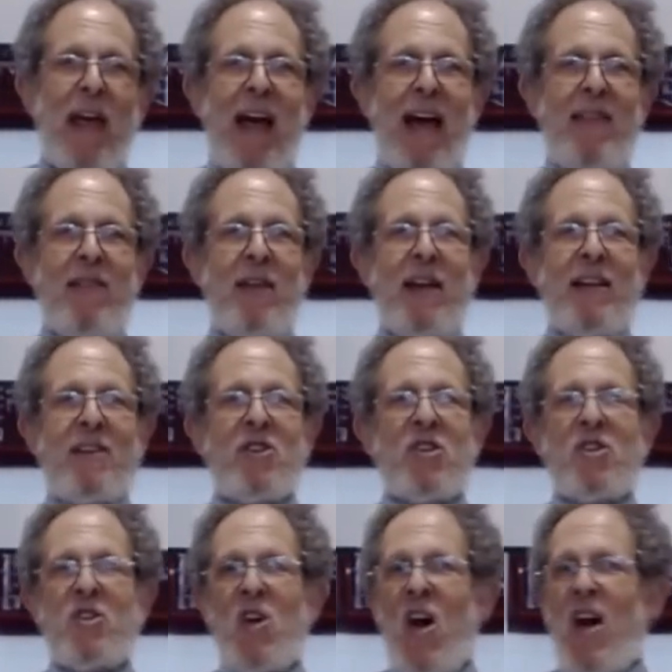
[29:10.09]
And it's a
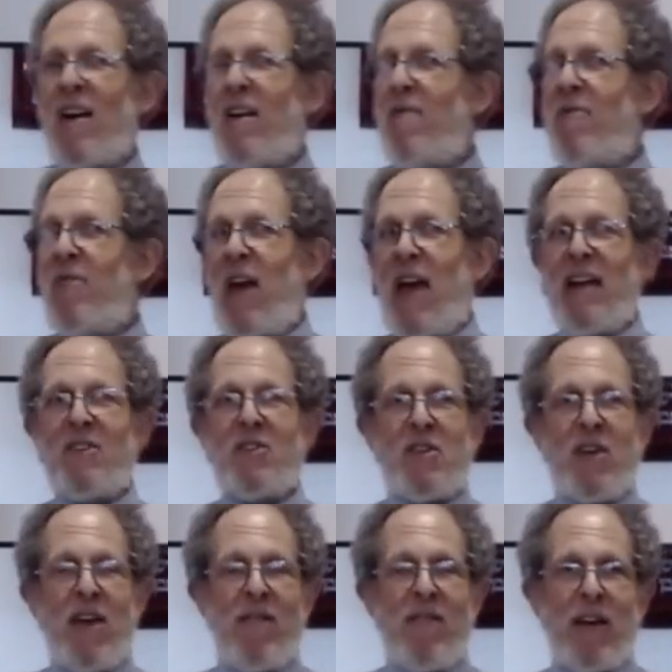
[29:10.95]
song of
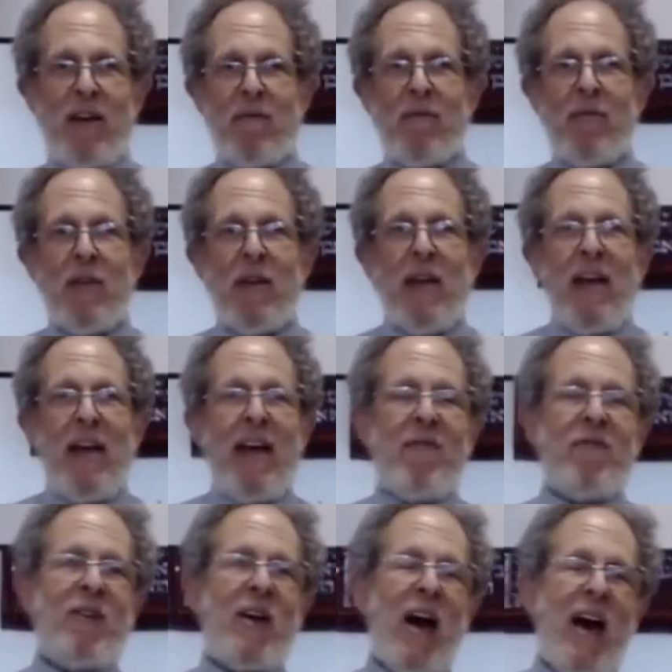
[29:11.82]
thanksgiving.
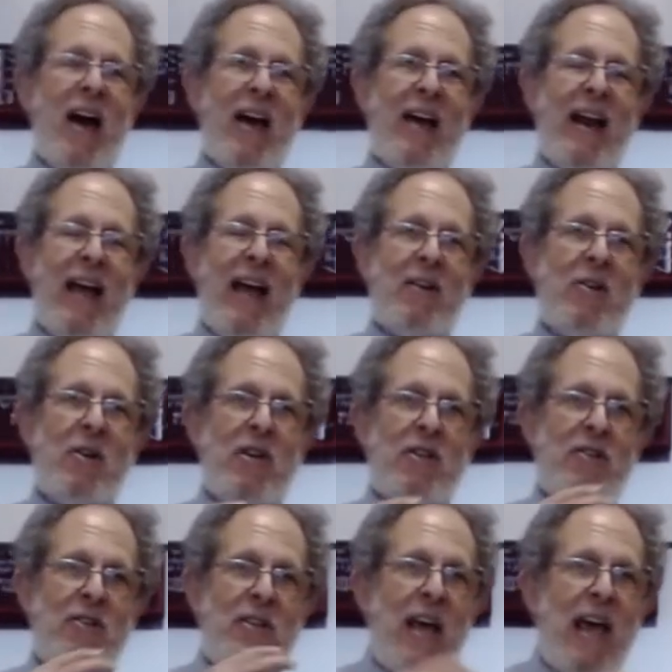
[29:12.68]
If God had
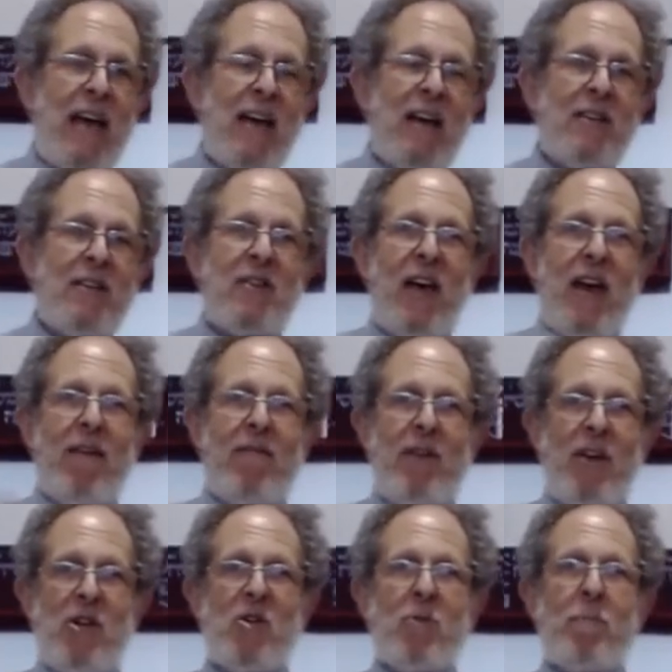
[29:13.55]
just taken us out of
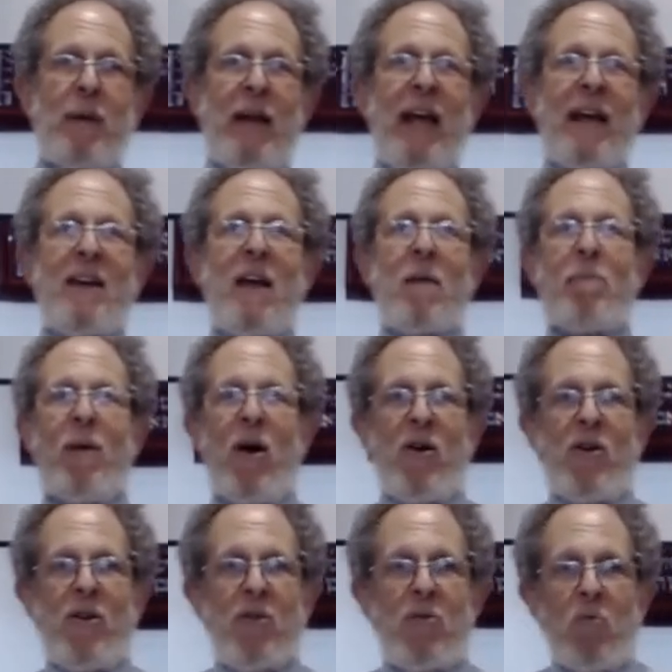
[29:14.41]
Egypt but had not
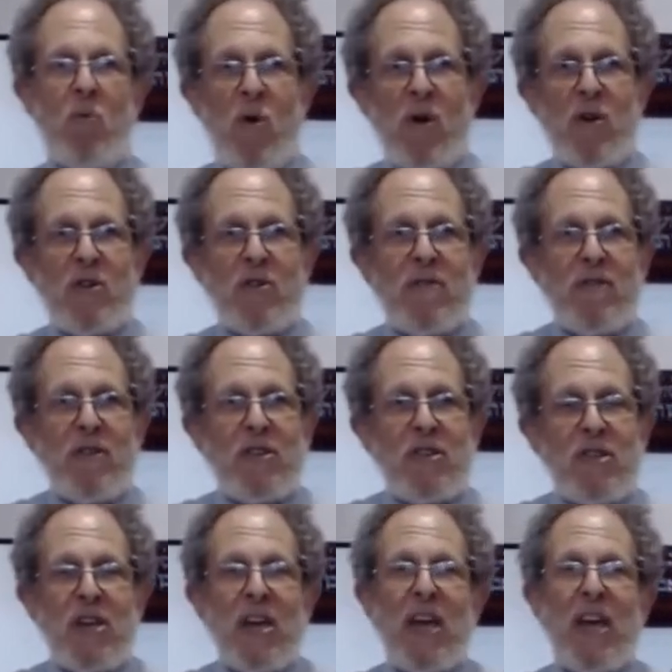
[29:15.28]
parted the waters of the
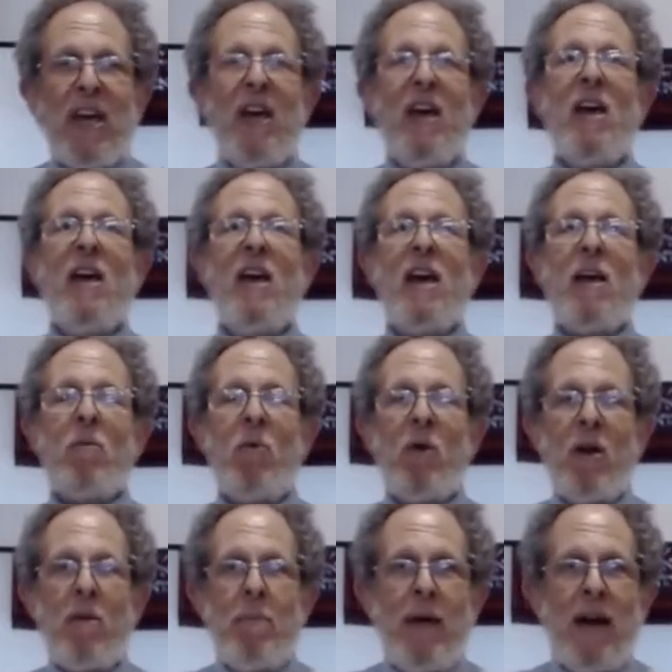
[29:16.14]
sea, it
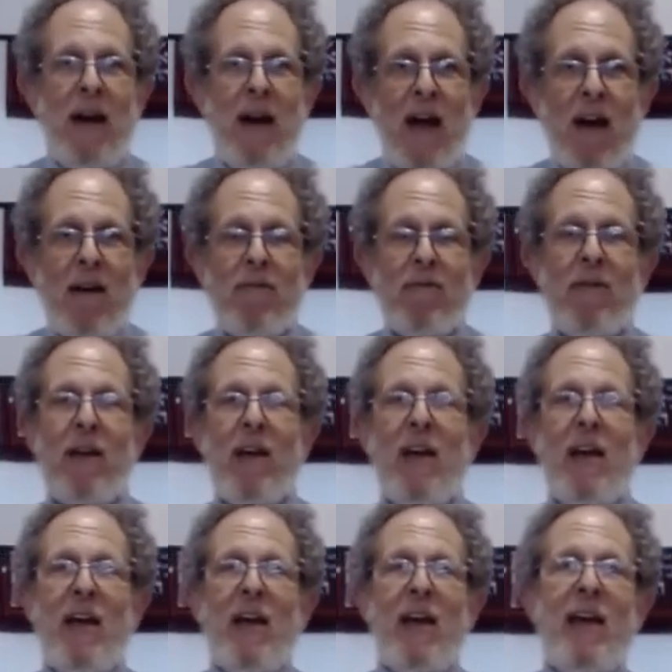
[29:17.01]
would have been enough.
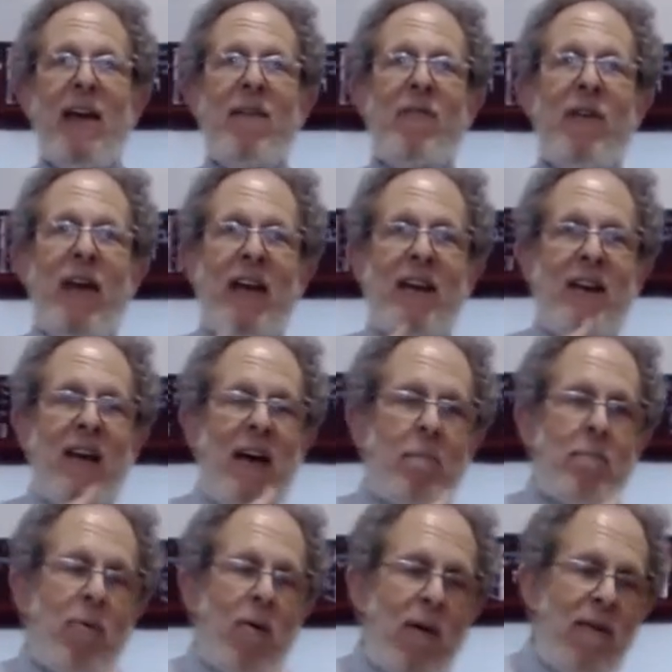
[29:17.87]
If he had
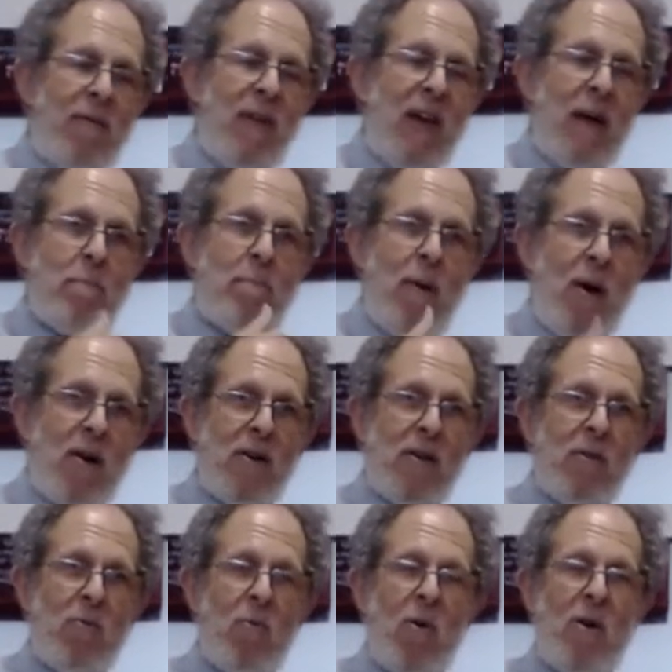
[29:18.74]
not, if he had
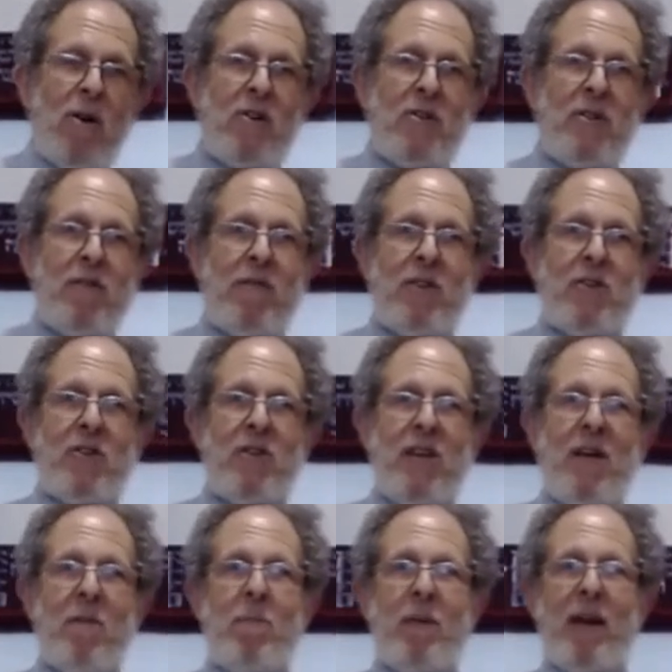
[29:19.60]
parted the waters of the
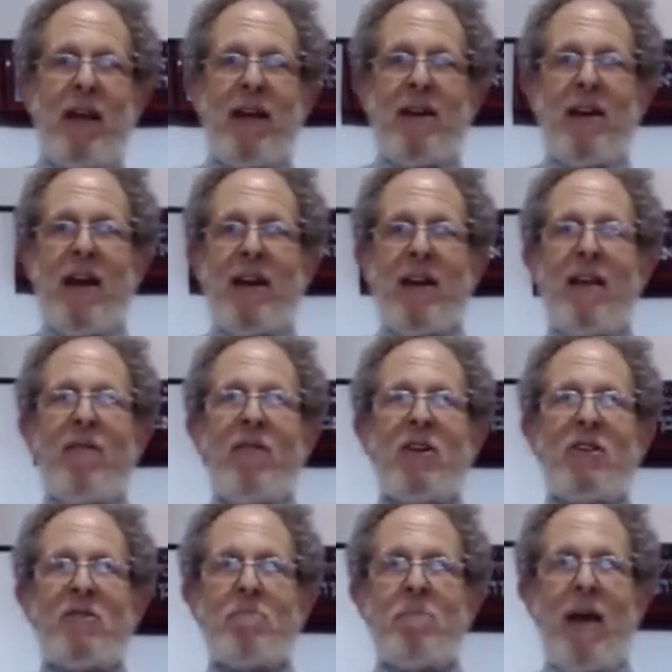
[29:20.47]
sea but had not
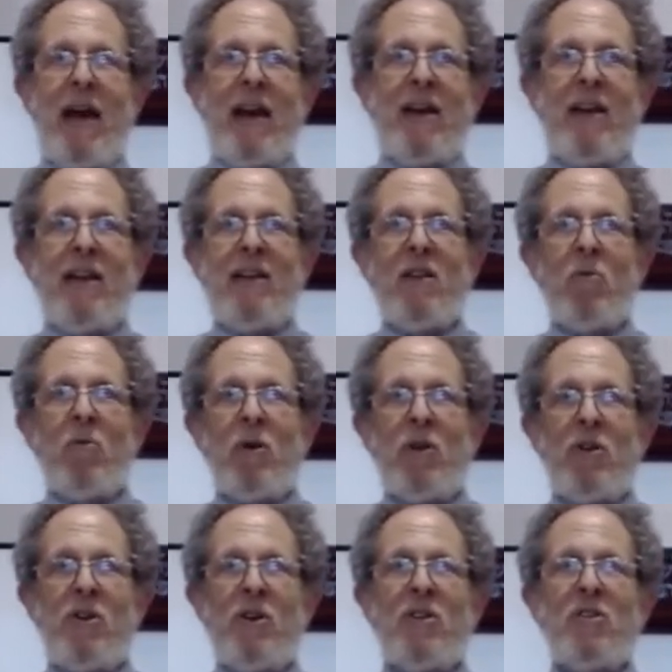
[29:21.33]
given us manna in the
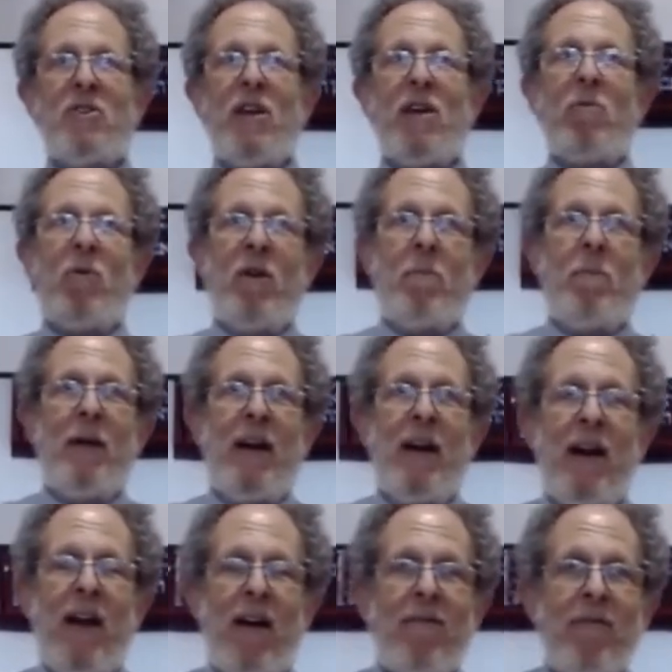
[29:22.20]
wilderness, it would have been
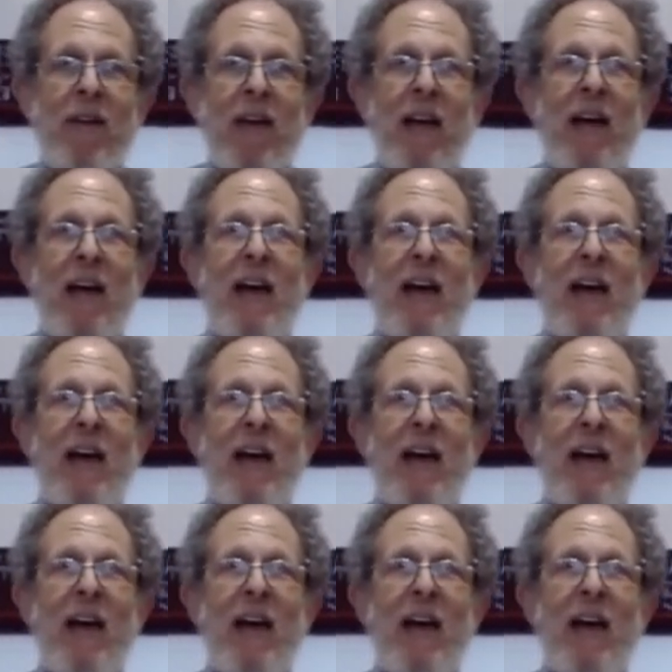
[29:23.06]
enough.